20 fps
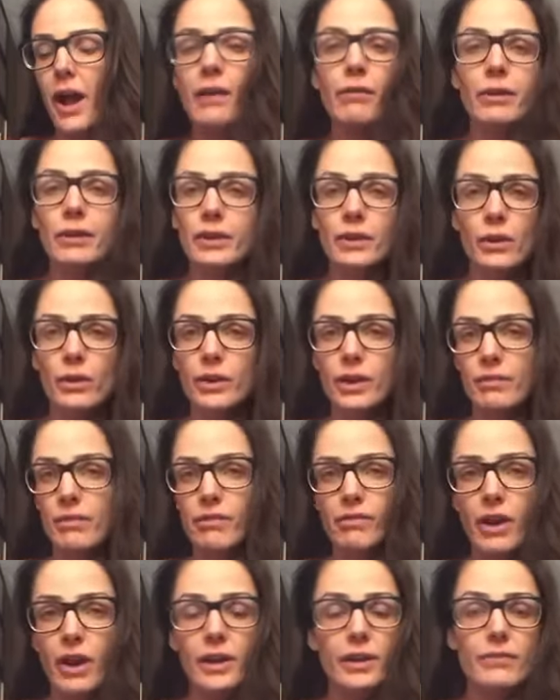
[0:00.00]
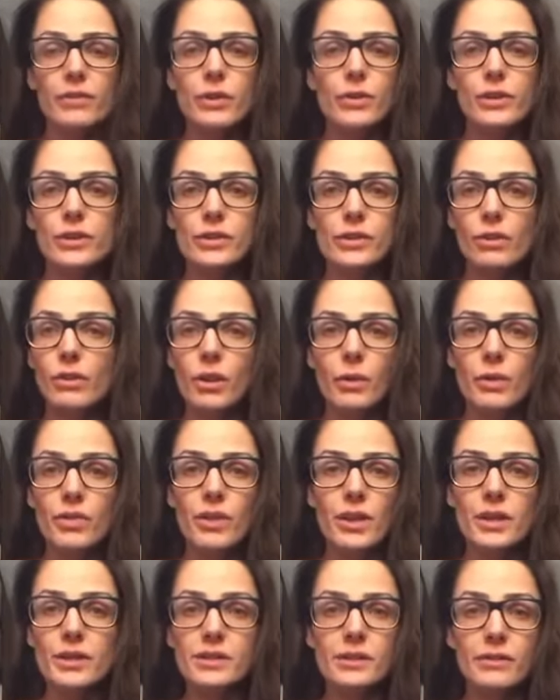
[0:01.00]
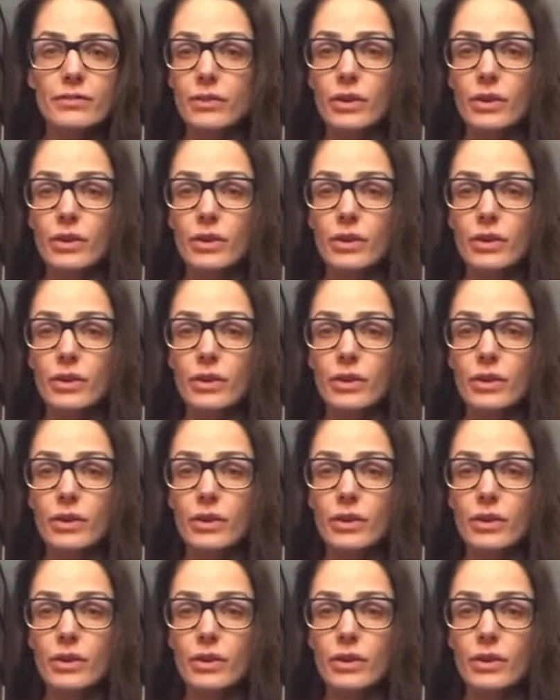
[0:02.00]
I really don't give a fuck if you disagree with this.